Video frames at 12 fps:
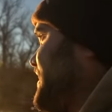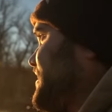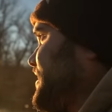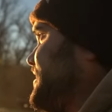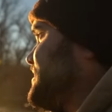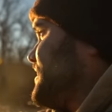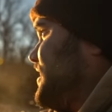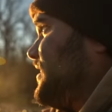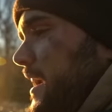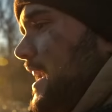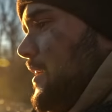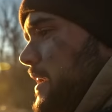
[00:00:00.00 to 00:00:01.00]
either. So
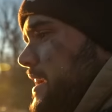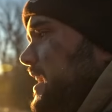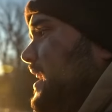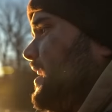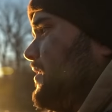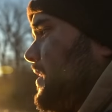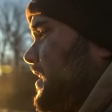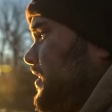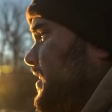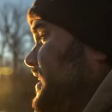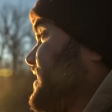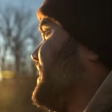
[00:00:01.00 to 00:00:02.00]
anyway, we're gonna go
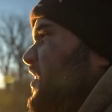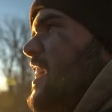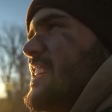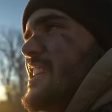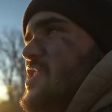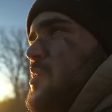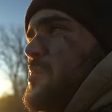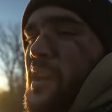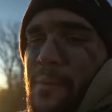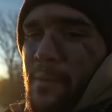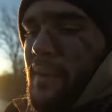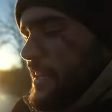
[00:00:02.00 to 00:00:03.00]
ahead, lock this, open it
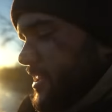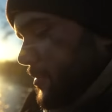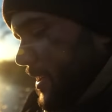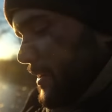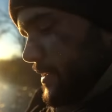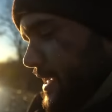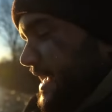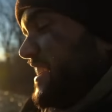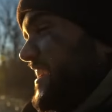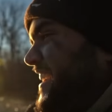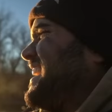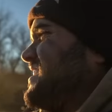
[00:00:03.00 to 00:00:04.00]
up, get back in the blind with the
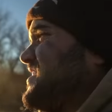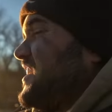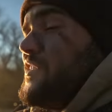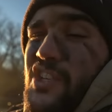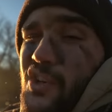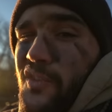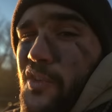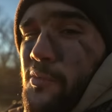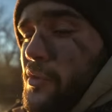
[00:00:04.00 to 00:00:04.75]
heater and try to shoot a few